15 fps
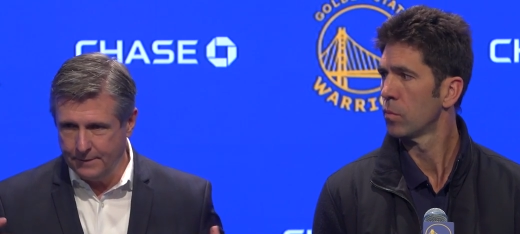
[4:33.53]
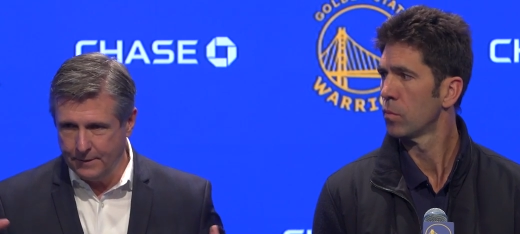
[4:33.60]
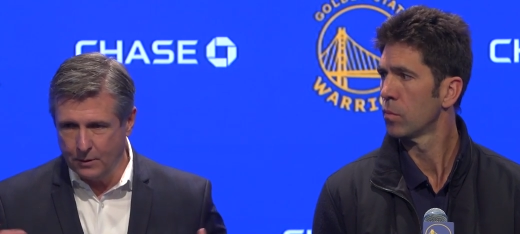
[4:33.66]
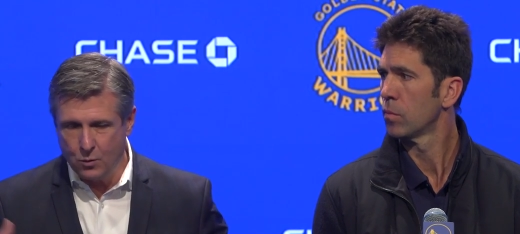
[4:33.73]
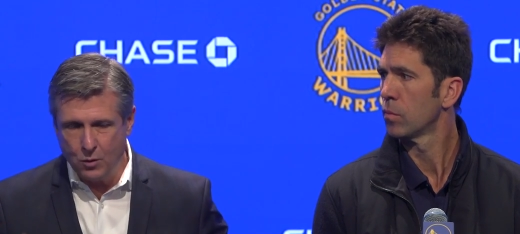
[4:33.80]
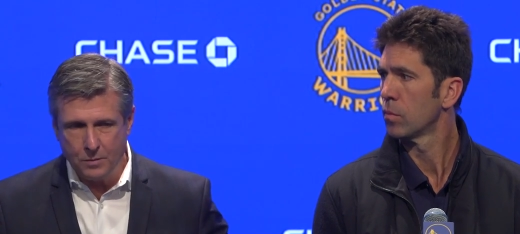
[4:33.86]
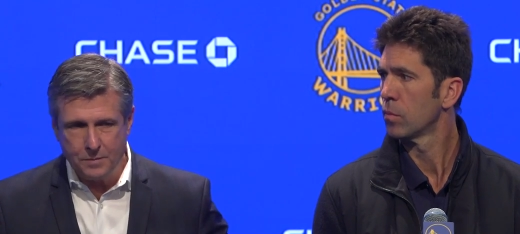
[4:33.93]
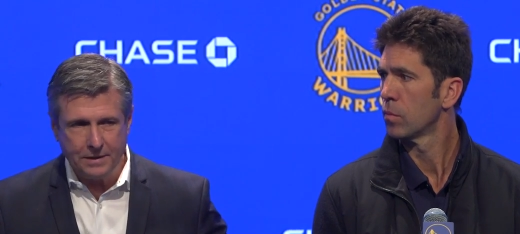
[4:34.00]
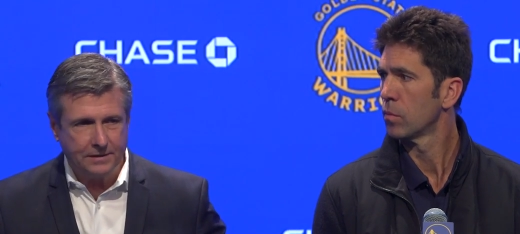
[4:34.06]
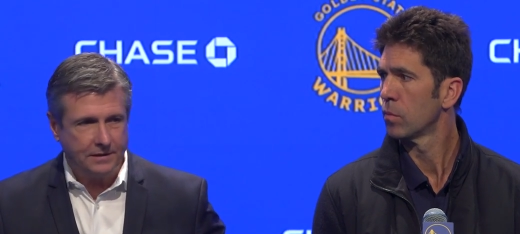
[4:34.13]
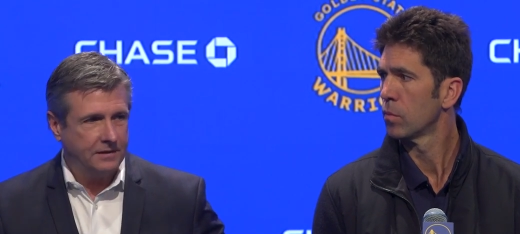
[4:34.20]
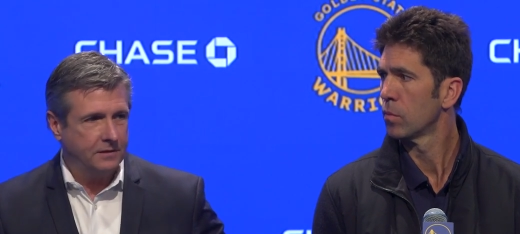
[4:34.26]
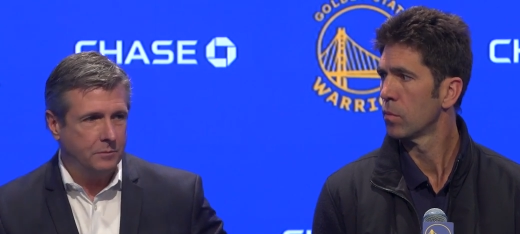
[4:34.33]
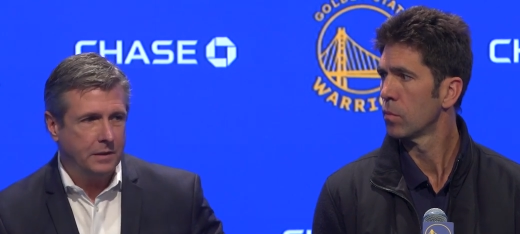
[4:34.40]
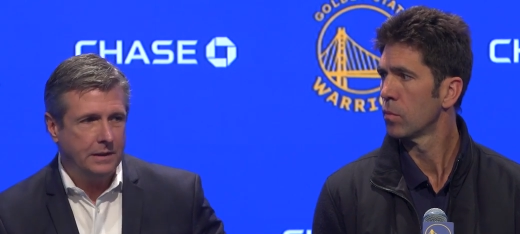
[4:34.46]
Speaker 1: the core
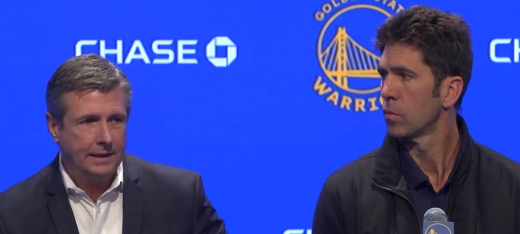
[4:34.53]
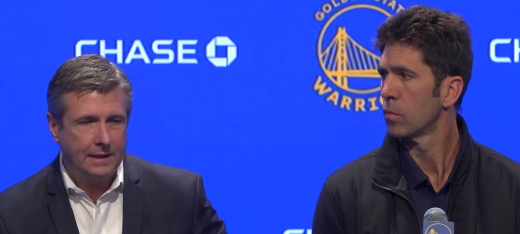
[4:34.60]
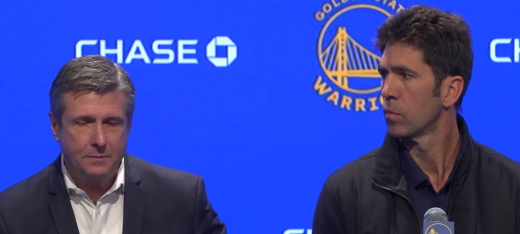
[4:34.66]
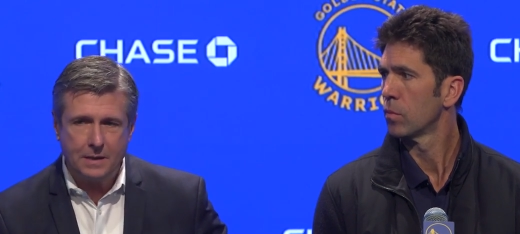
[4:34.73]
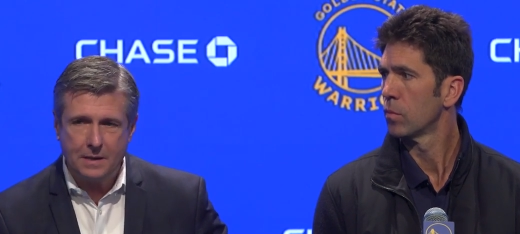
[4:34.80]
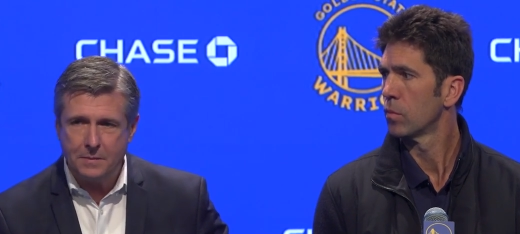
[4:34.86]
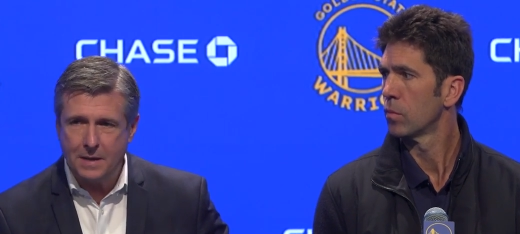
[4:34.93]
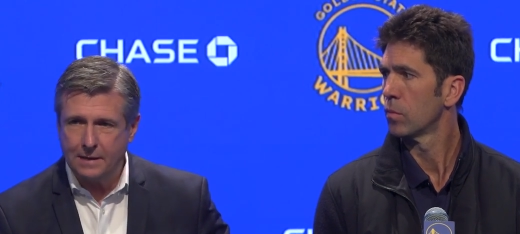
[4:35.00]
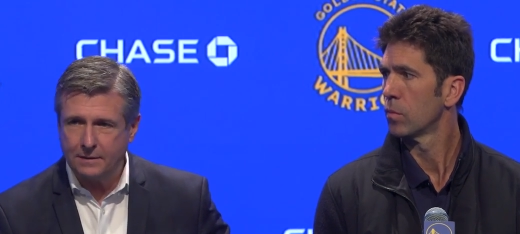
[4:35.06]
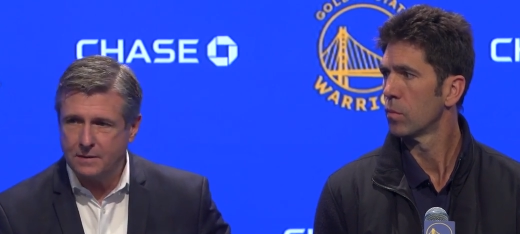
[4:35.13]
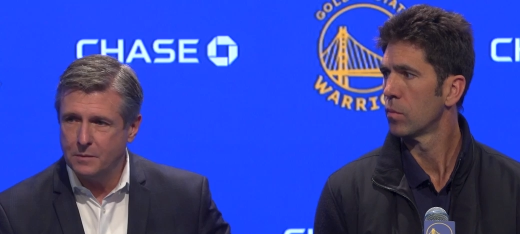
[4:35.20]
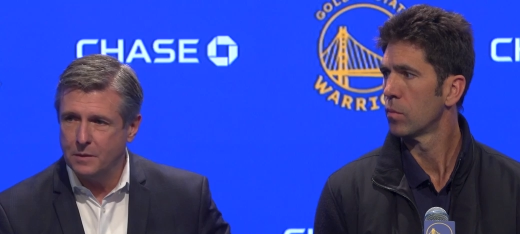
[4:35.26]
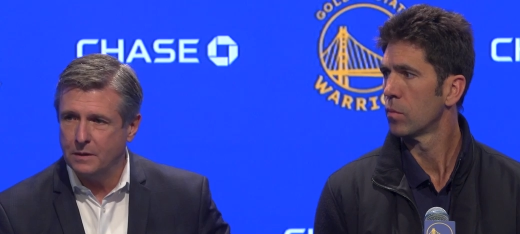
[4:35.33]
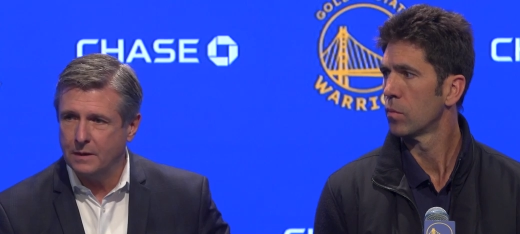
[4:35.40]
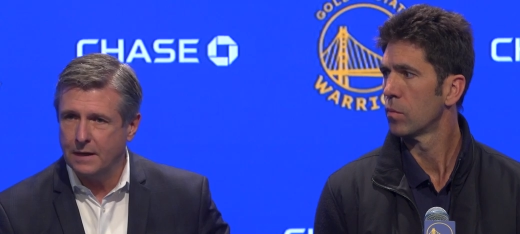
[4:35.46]
business of playing N B A
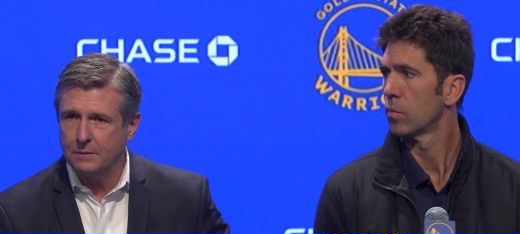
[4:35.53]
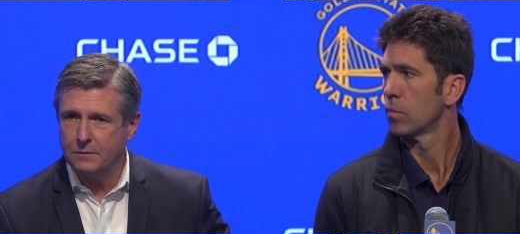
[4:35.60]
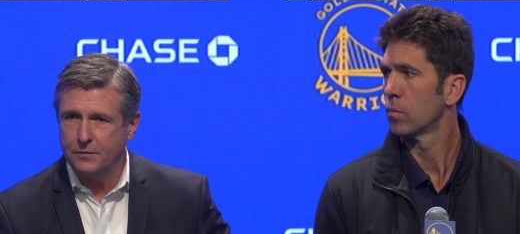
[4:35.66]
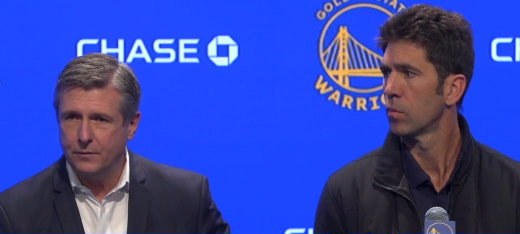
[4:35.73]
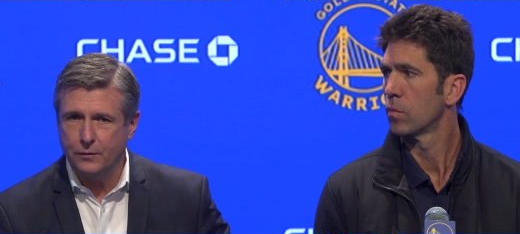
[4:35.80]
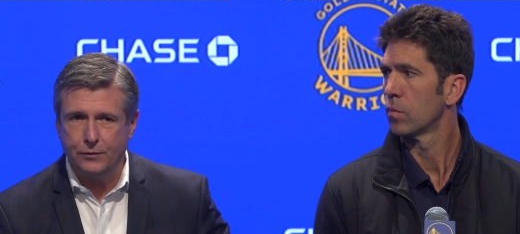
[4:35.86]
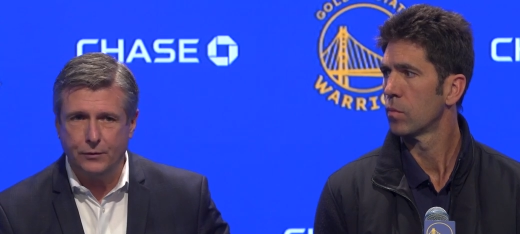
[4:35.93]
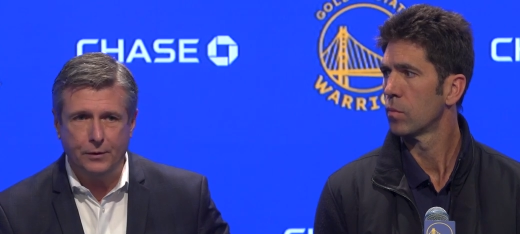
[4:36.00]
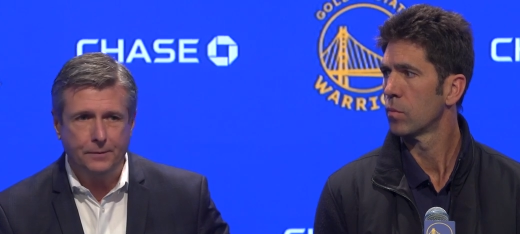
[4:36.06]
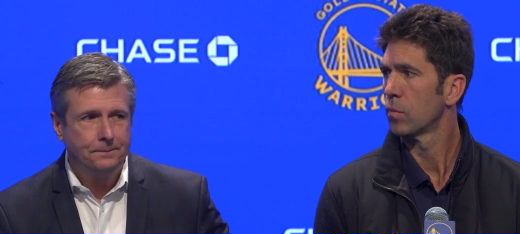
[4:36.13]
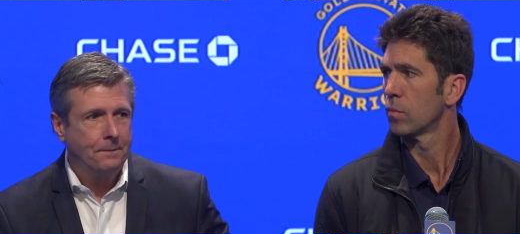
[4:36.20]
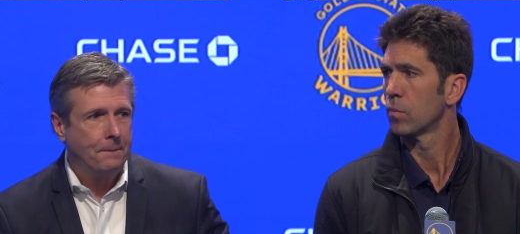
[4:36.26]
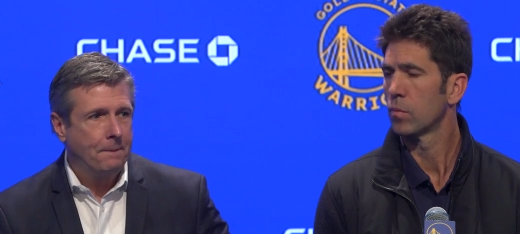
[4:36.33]
basketball games for sure.